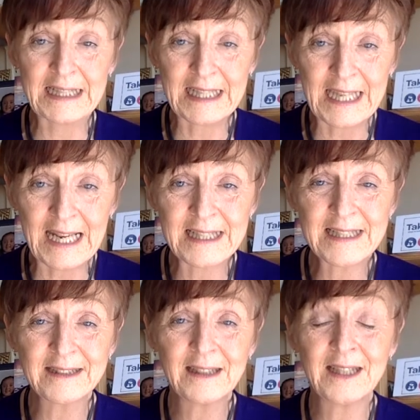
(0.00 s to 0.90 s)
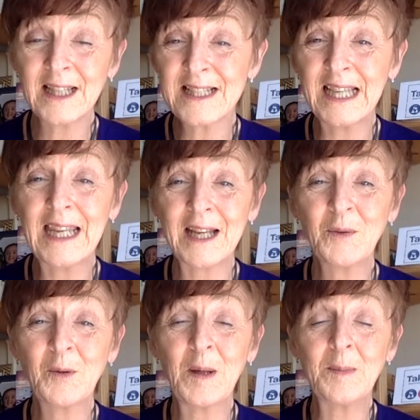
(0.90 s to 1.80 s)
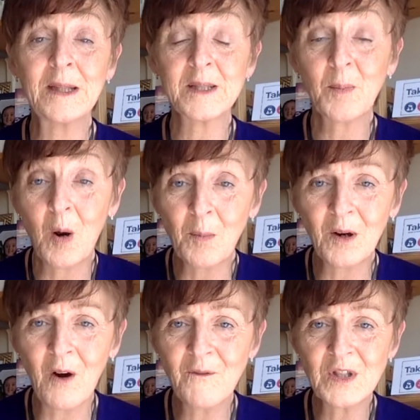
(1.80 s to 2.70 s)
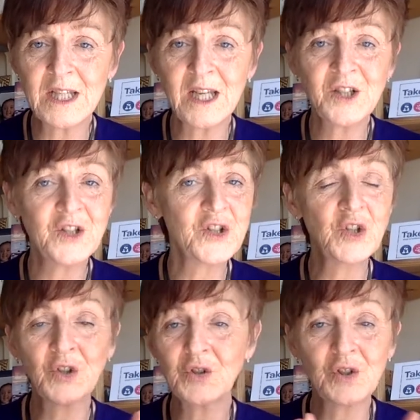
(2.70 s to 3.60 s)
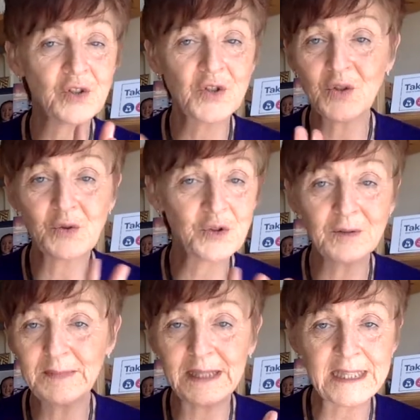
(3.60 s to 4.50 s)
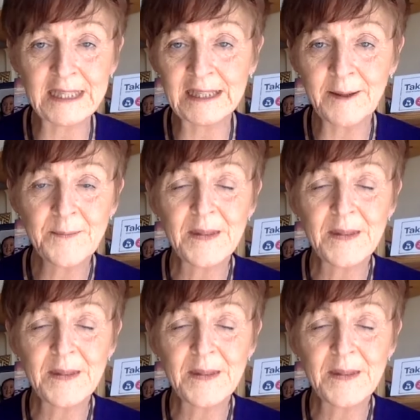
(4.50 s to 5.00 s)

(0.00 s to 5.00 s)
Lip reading: connect, and that's connect with people, that's proper conversations, not social media,